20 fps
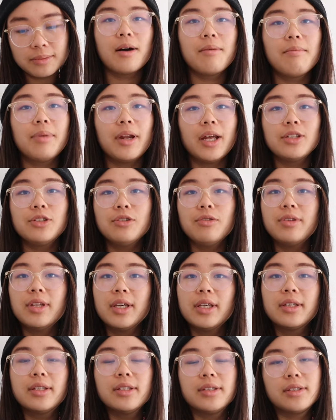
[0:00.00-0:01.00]
But I do
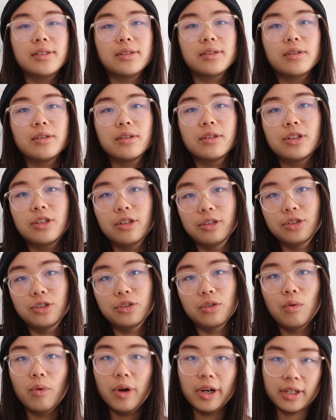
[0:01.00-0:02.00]
think this could
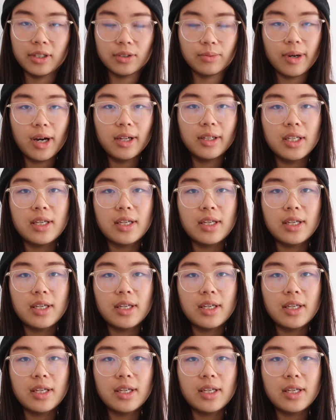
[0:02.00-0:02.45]
still work as well,